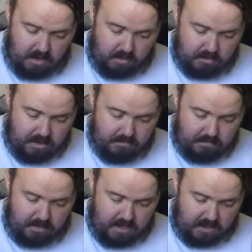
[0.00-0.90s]
I also have
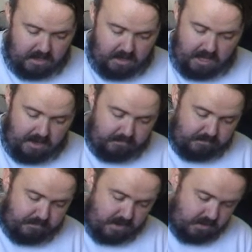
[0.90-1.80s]
a pick, and I have
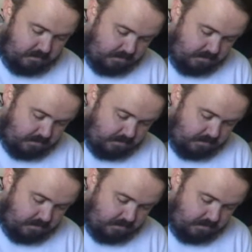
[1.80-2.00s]
to find